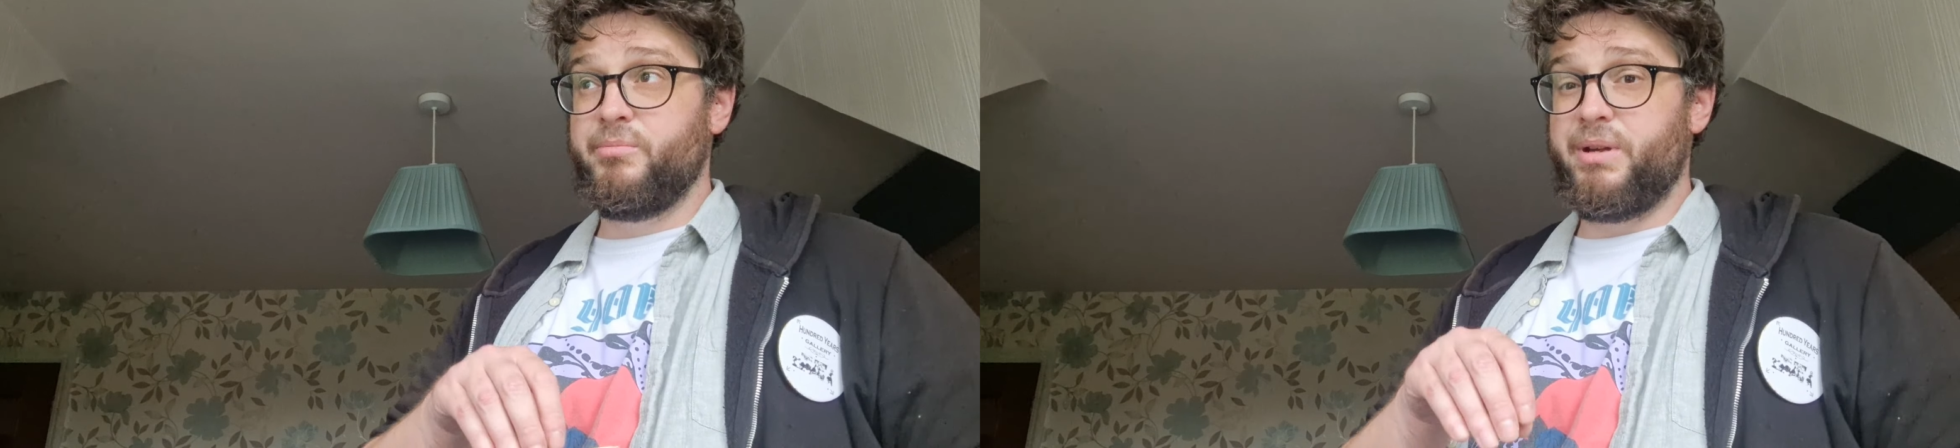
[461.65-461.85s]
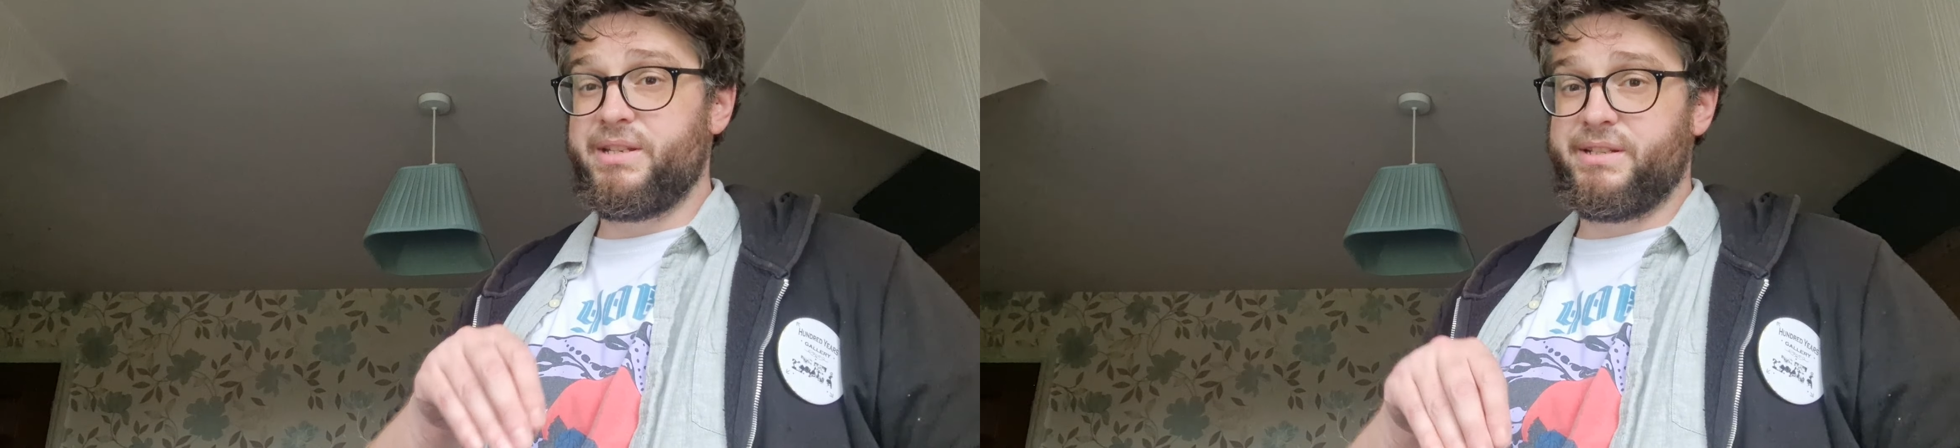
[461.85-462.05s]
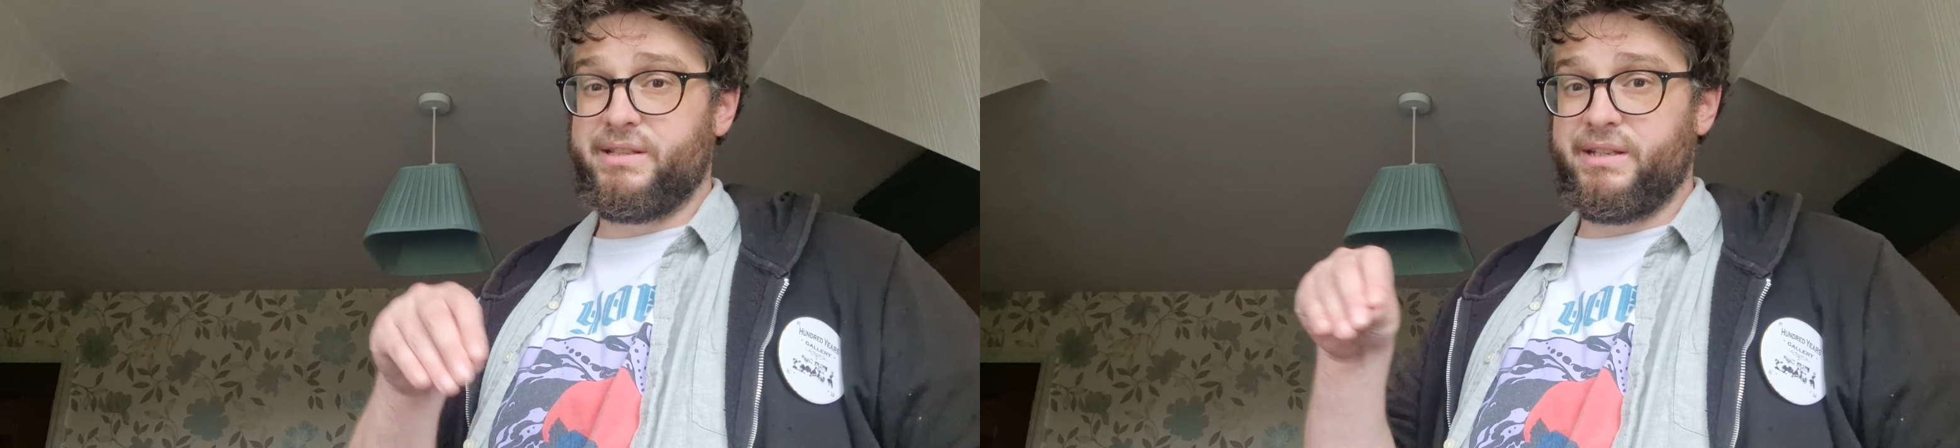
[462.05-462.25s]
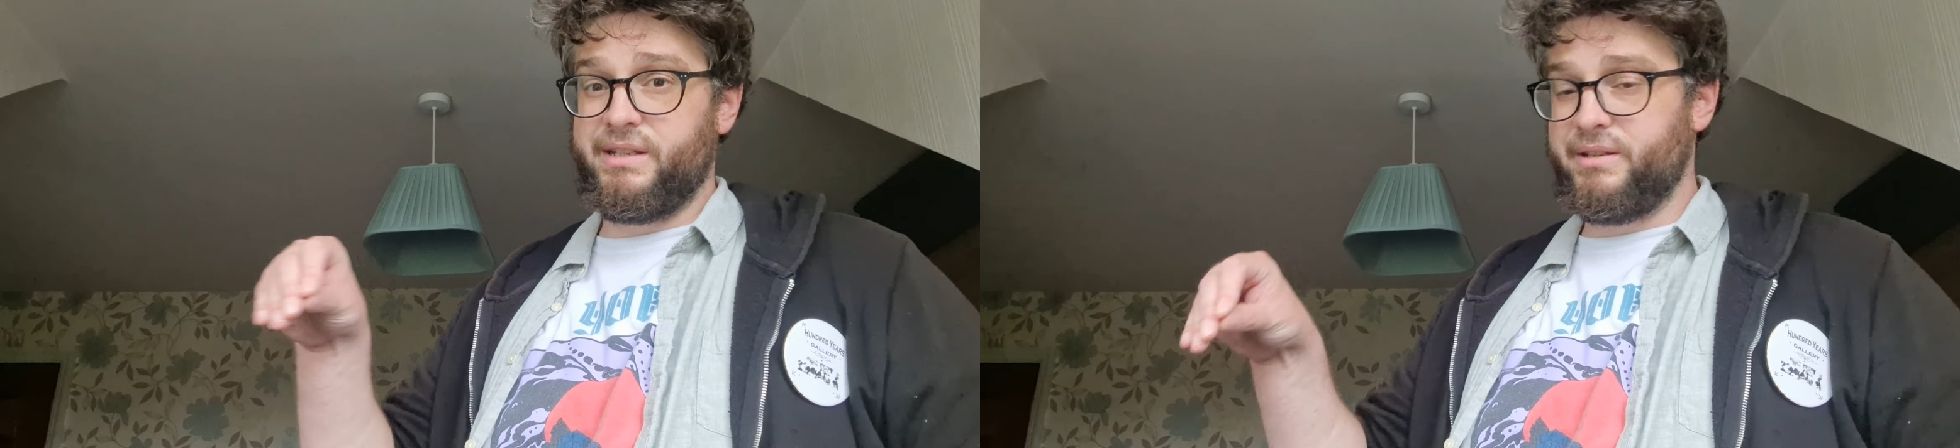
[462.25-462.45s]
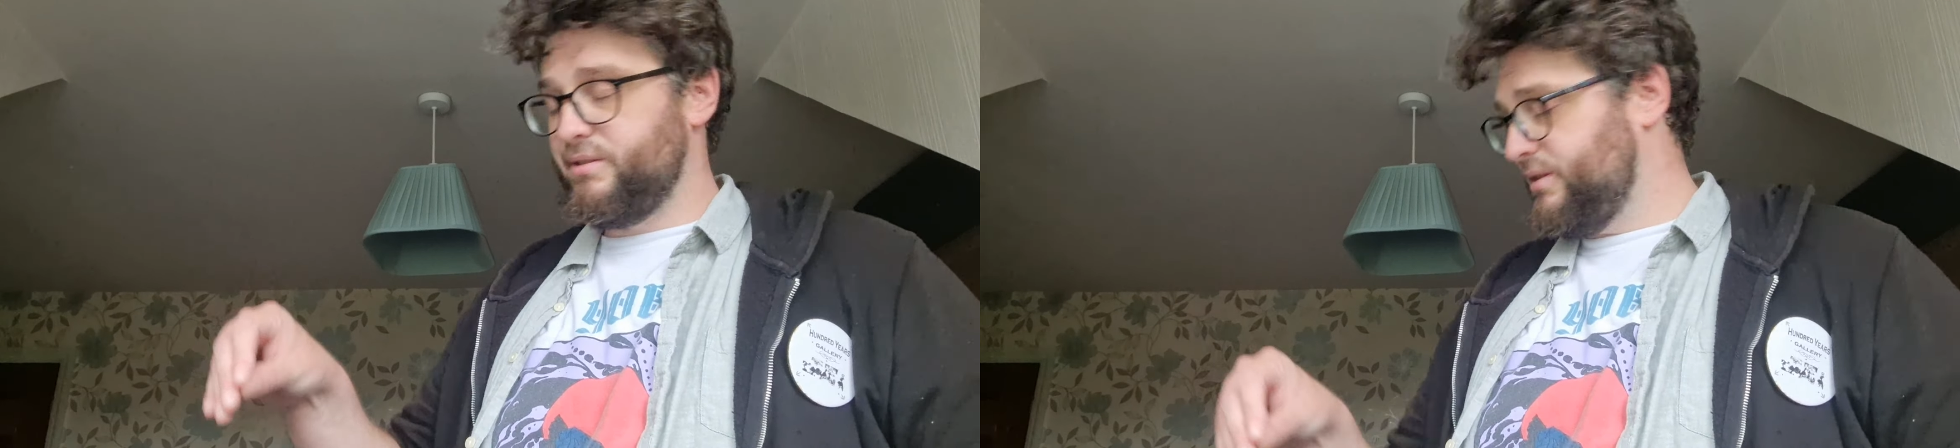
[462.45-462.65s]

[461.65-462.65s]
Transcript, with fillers: basically